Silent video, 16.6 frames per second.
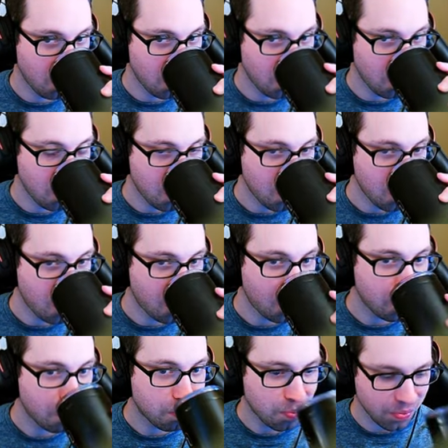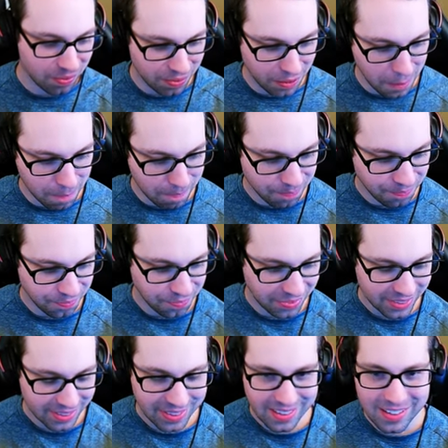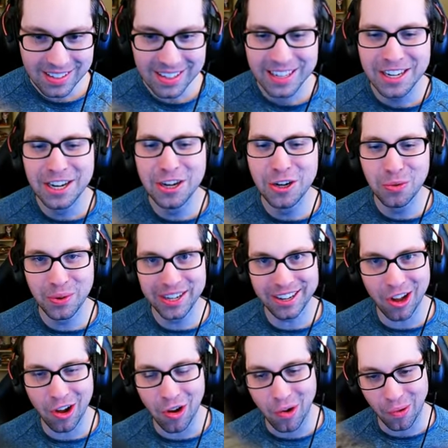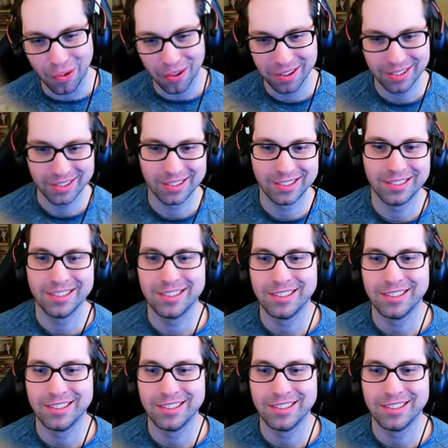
you're gonna stick right there at Here we go. After that one.